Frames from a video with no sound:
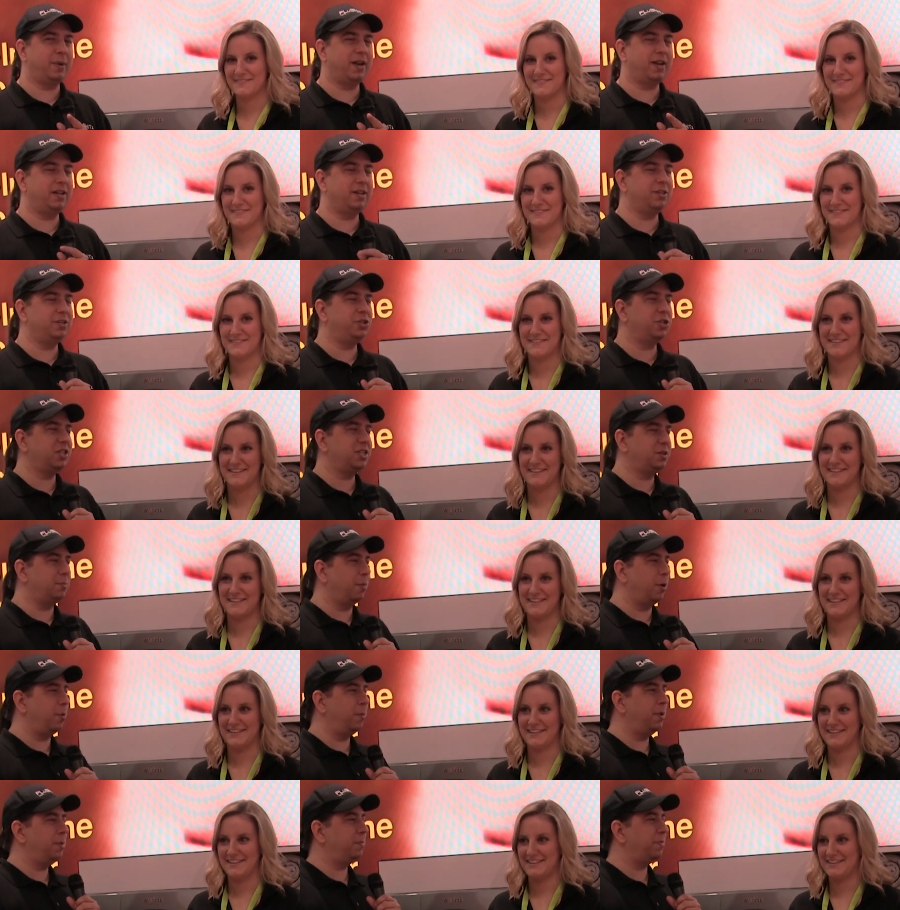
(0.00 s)
Speaker 1: about it in just a
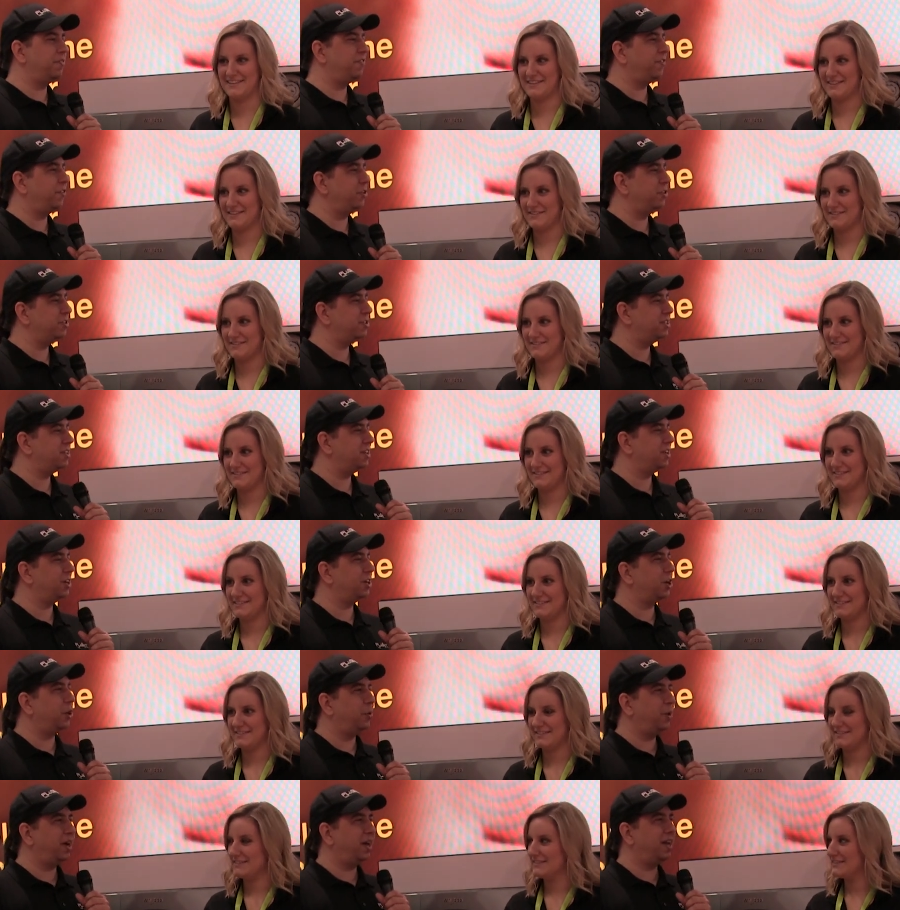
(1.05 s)
moment, but first,
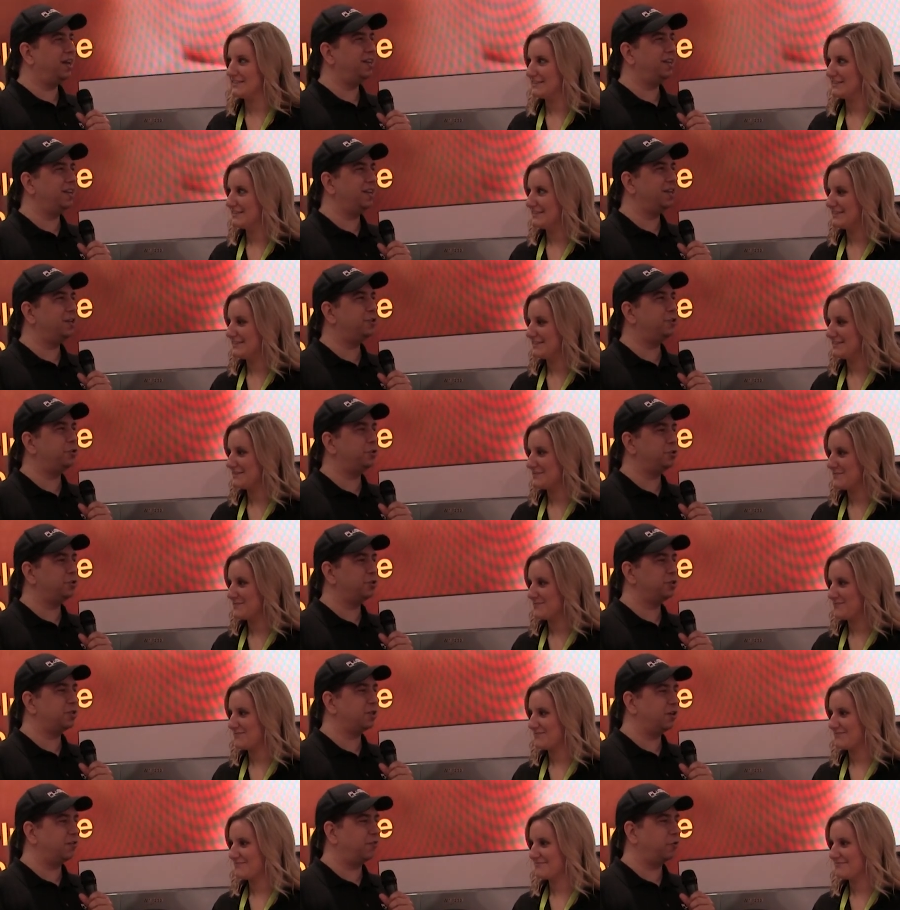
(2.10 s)
go ahead and
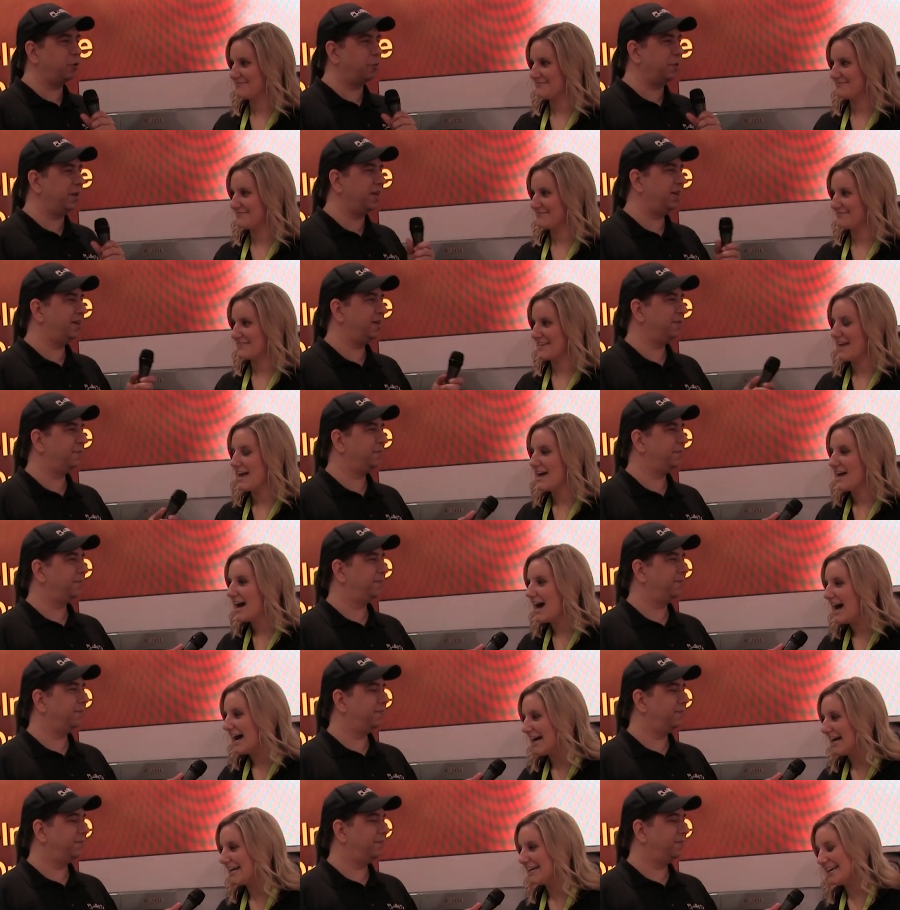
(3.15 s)
introduce yourself for me.
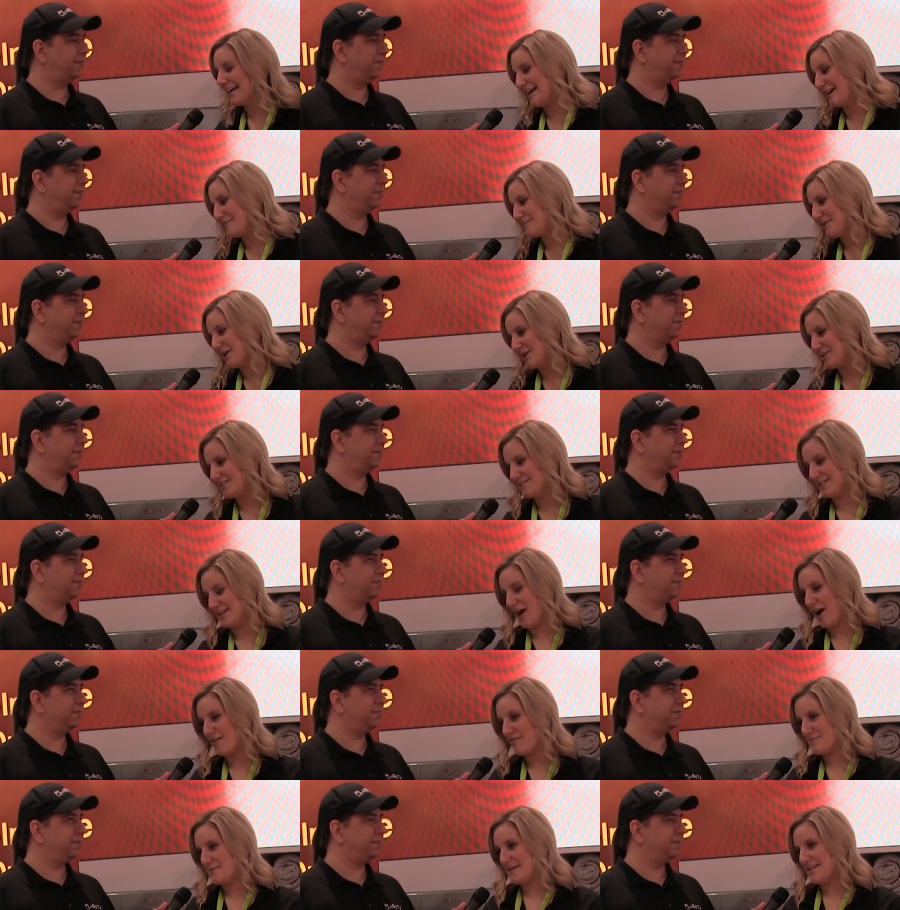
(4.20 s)
Speaker 2: Hi, I'm
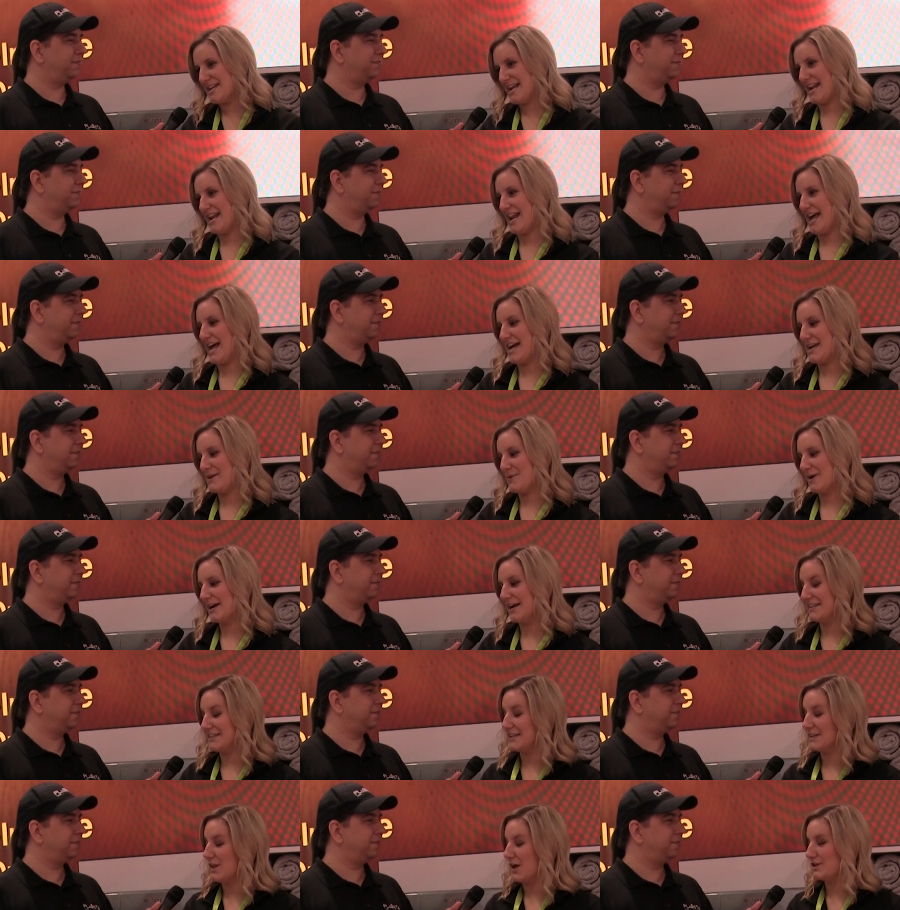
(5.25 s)
Kirsten Hoffman, and I
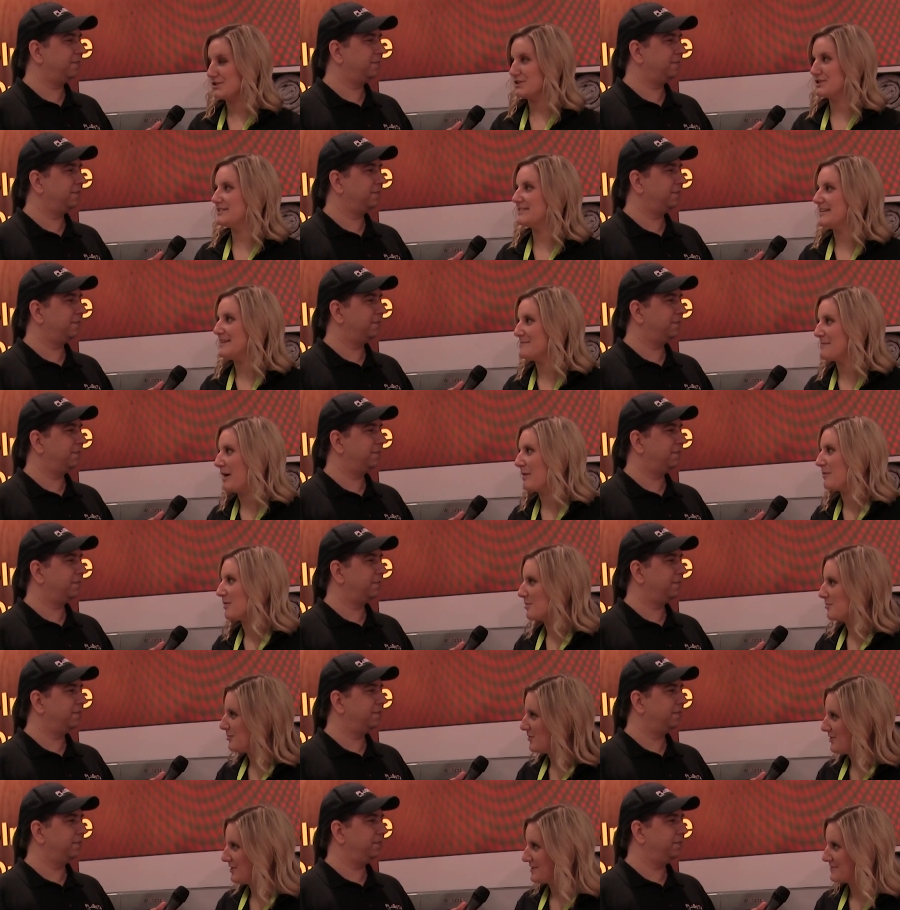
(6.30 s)
work on the laundry team at
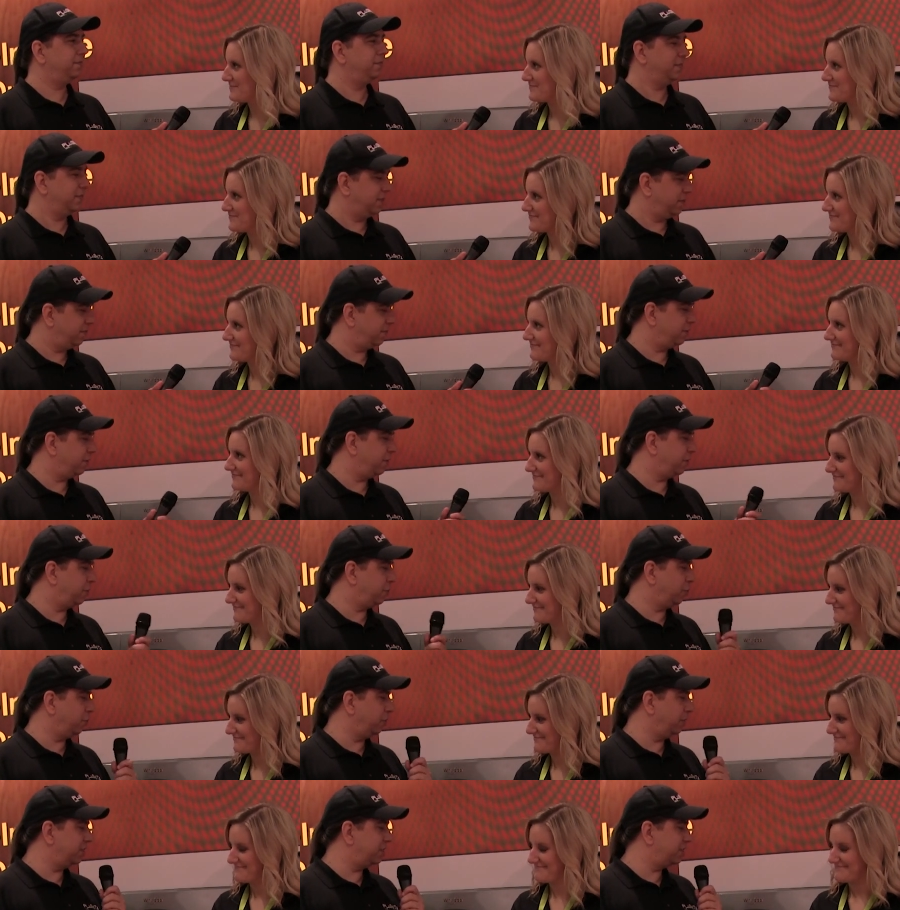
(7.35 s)
Whirlpool.
Speaker 1: Very
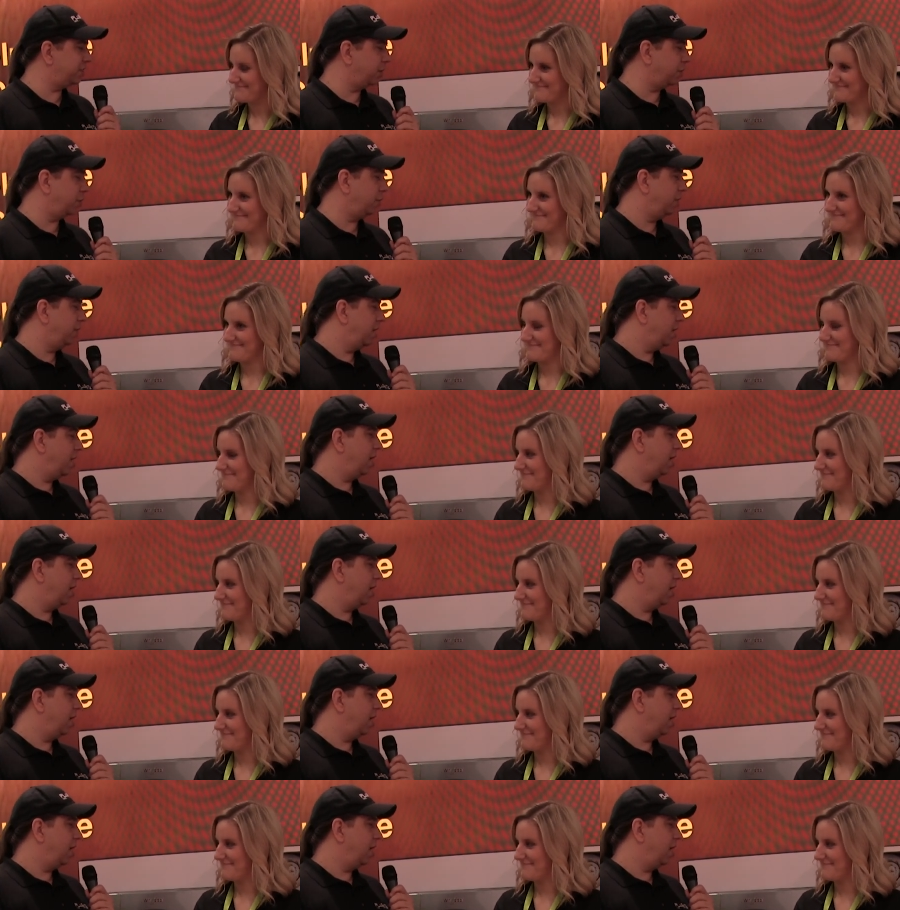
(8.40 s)
cool. And so,